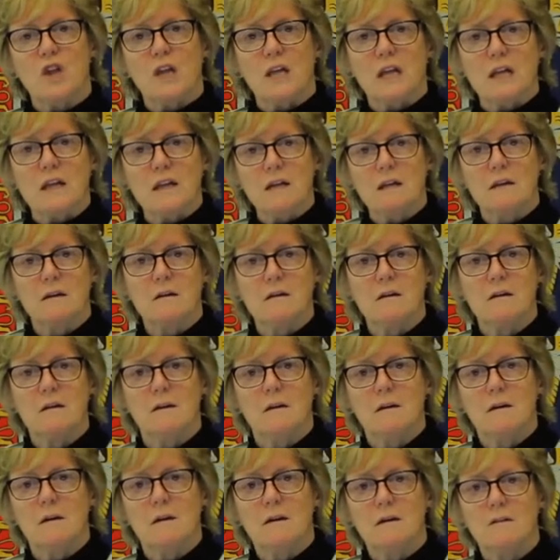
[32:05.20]
gene
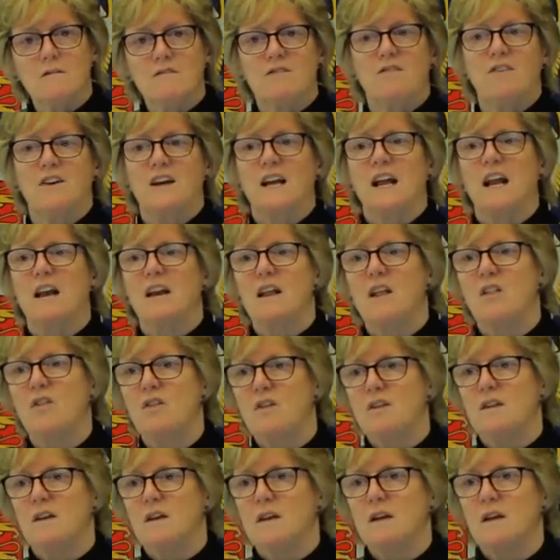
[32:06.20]
for
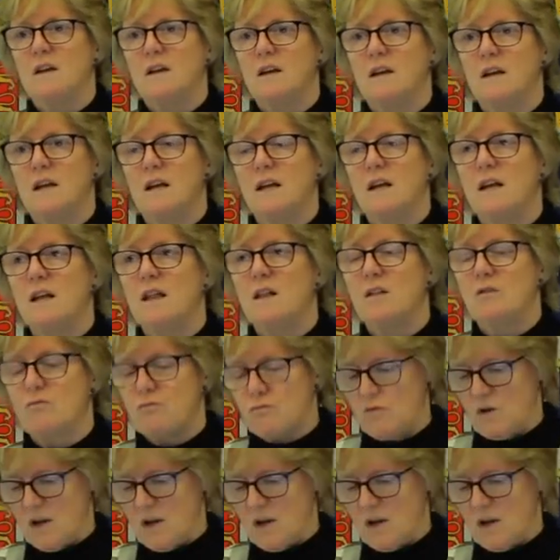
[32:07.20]
colistin is